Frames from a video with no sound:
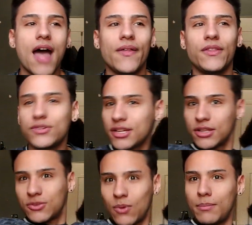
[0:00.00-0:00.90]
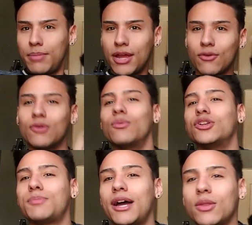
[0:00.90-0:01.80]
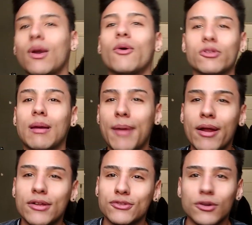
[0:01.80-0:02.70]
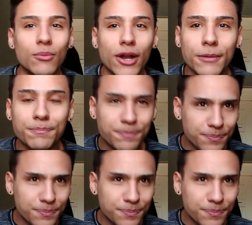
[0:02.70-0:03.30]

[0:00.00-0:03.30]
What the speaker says: And then there's, like, this one big room, which, by the way, was my parents' room, right?